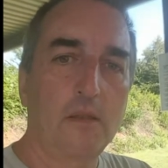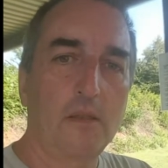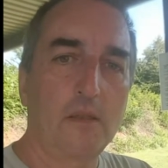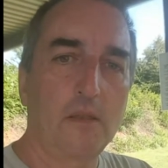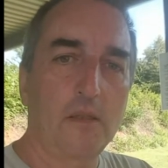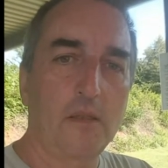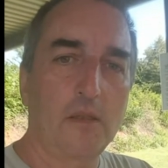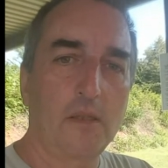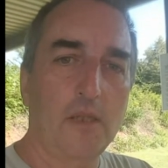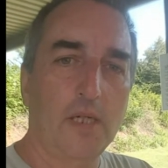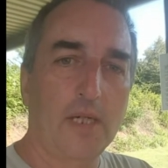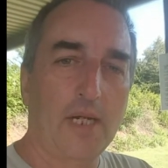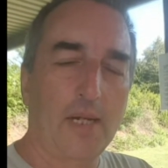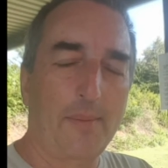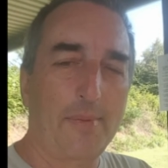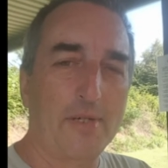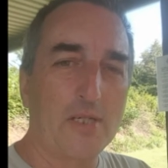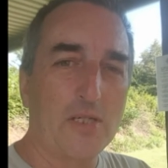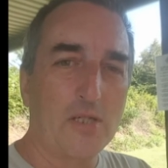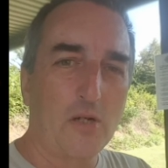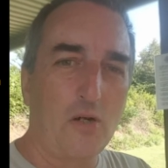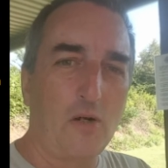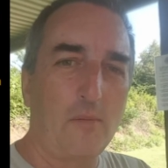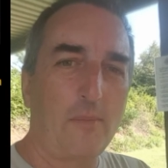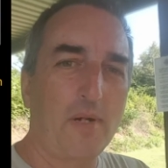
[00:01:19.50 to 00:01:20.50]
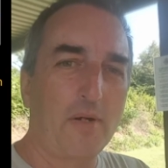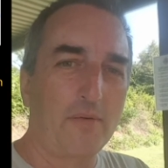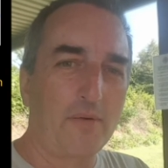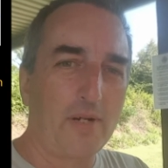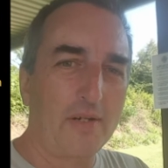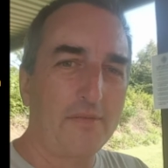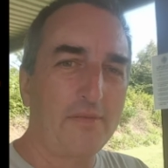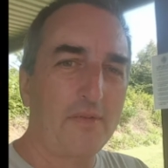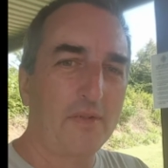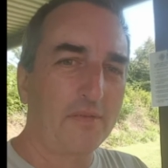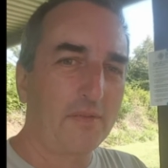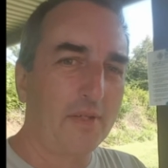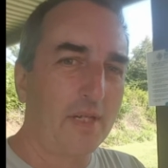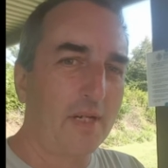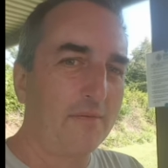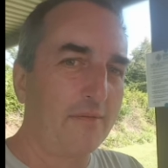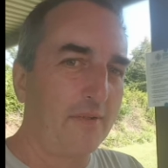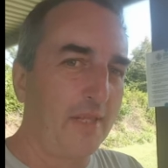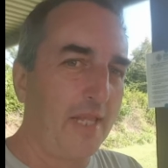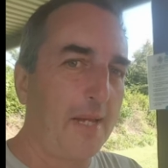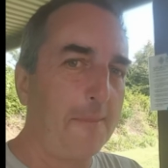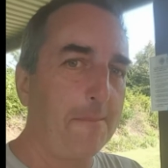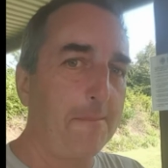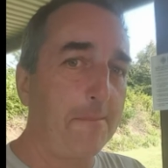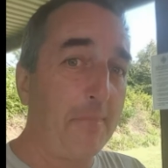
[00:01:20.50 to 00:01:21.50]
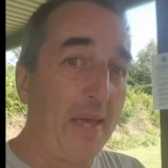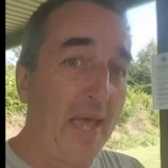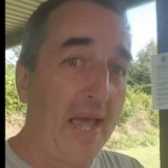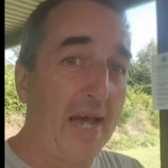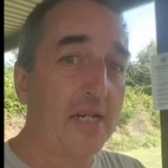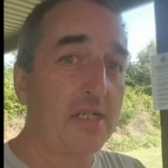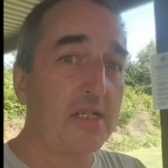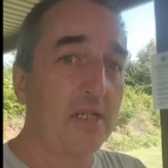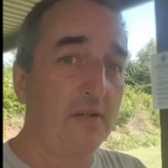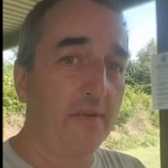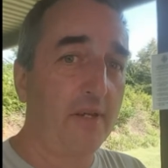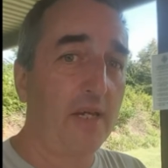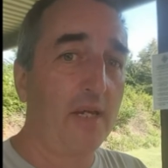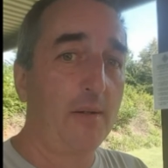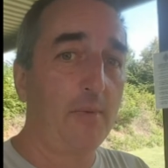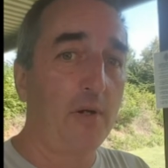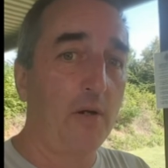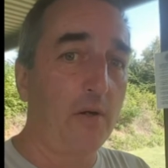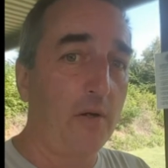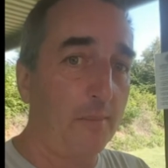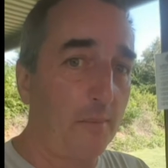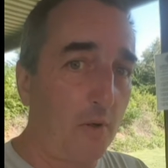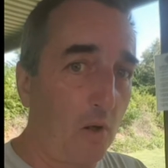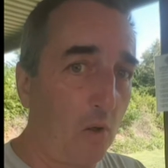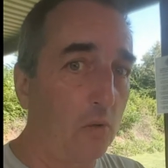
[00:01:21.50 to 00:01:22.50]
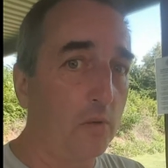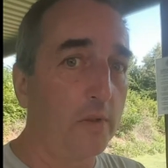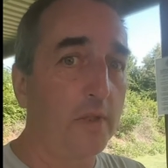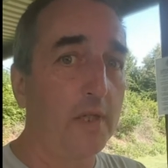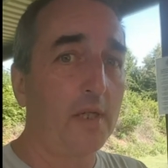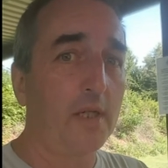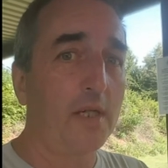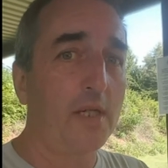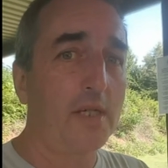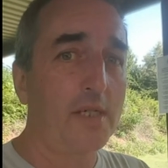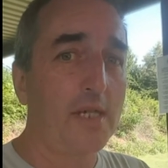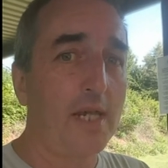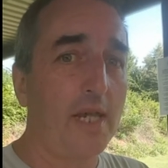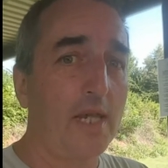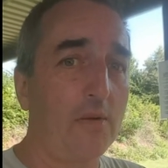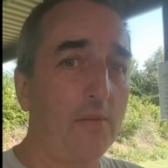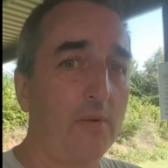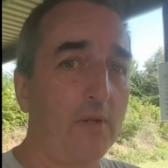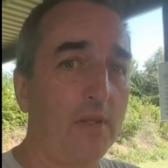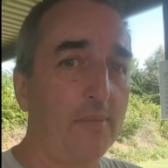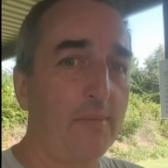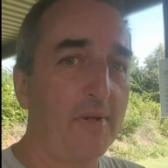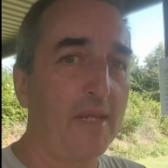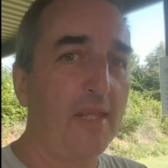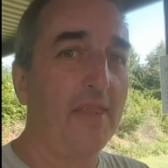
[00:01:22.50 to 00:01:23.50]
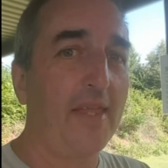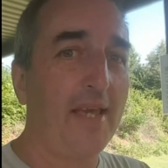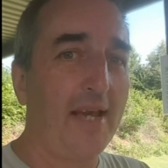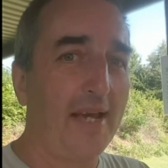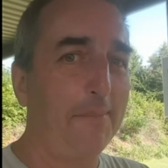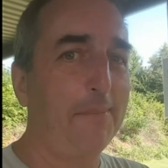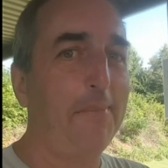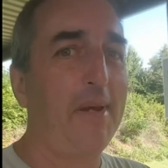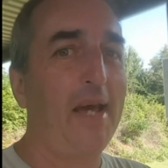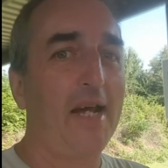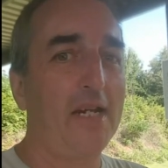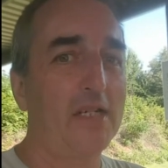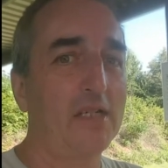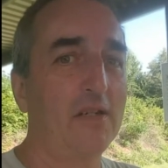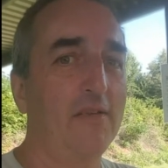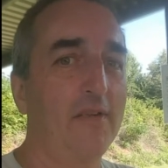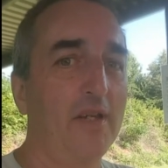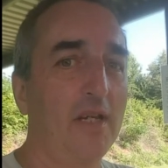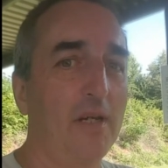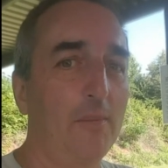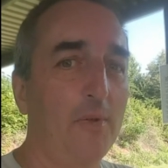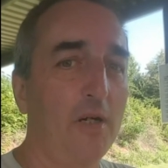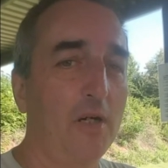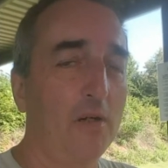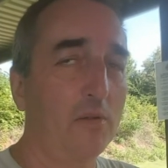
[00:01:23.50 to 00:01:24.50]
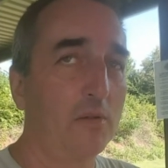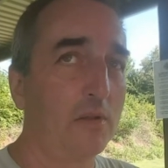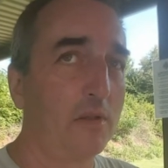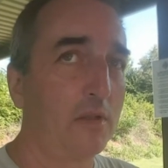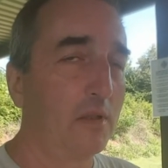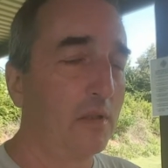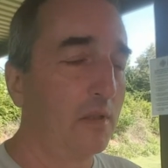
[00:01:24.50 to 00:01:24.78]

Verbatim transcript: Uh, I got my scope, my rifle set up for that batch of ammo. I'm only going to take with me that batch of ammo.